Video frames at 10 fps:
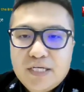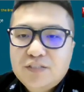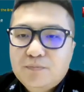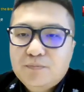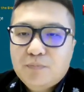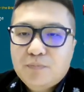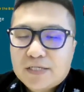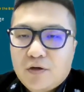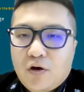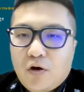This
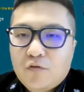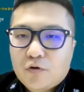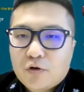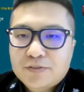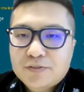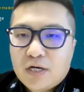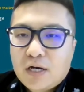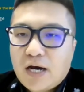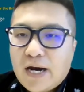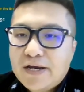product offers
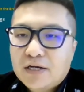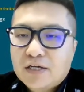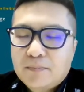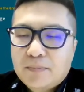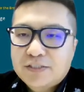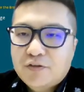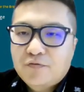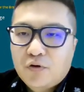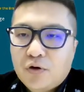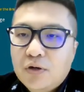a higher
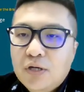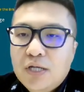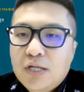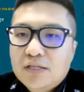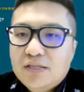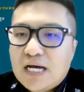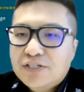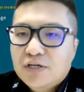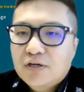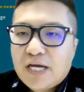capacity for
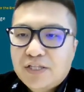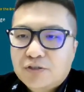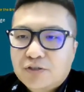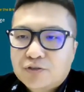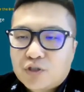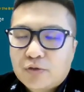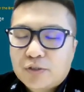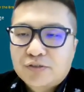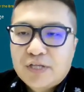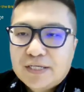larger energy
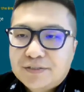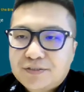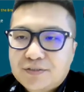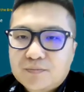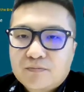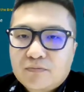storage needs.